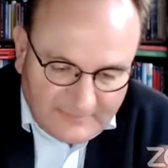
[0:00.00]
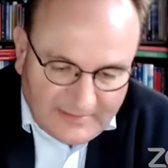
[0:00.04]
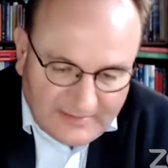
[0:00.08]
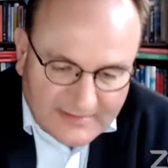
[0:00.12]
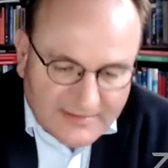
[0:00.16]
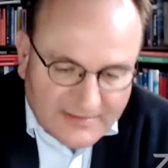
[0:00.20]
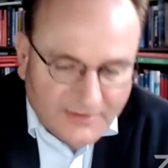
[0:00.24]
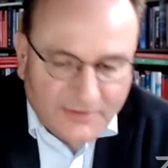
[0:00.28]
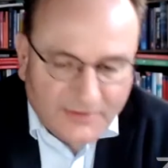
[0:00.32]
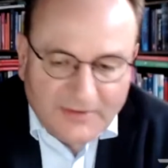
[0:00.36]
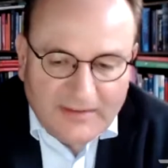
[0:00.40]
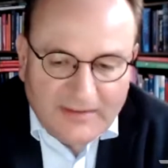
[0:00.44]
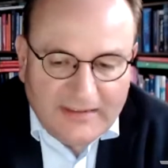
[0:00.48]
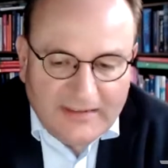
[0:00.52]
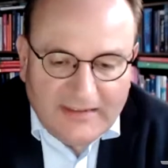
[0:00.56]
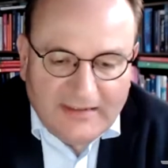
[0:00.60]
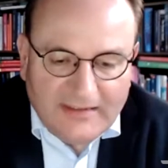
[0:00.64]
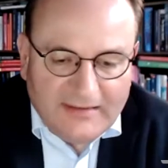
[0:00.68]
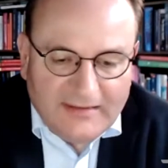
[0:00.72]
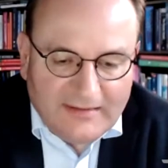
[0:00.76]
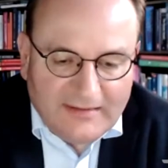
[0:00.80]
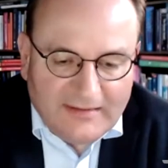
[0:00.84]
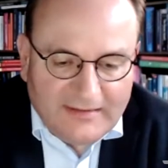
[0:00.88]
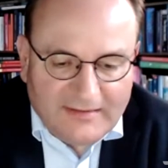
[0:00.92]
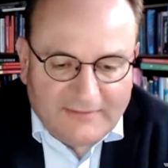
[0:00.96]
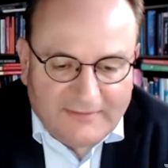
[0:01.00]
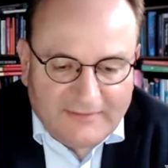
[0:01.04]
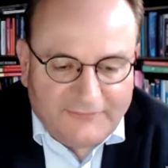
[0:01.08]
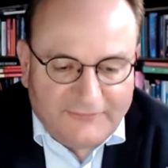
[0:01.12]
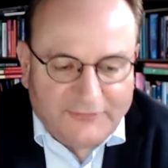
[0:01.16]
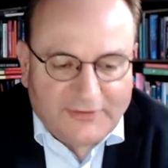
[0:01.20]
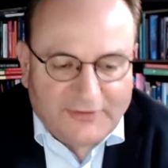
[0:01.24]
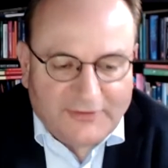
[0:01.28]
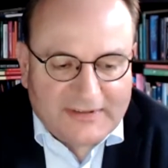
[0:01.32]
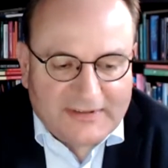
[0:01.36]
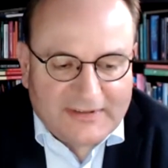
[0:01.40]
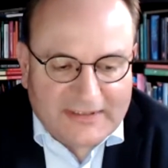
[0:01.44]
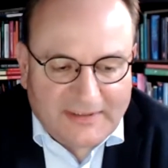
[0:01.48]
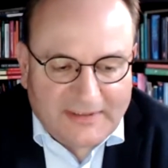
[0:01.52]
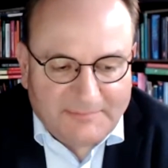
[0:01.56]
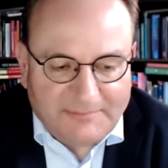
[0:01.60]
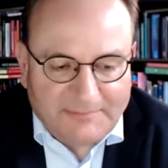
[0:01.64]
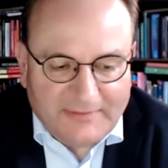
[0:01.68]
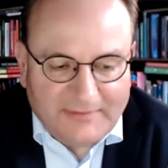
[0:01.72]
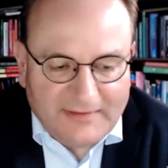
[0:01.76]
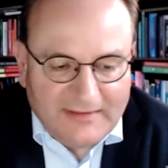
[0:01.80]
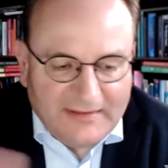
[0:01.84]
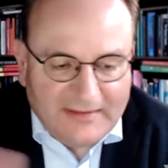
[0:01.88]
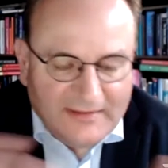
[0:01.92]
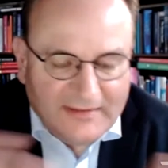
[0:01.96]
So uh, for
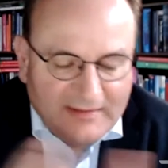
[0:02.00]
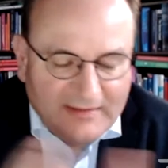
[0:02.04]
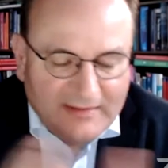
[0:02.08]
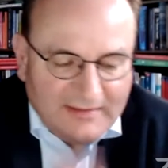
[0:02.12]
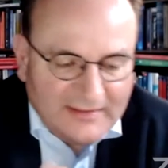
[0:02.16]
example,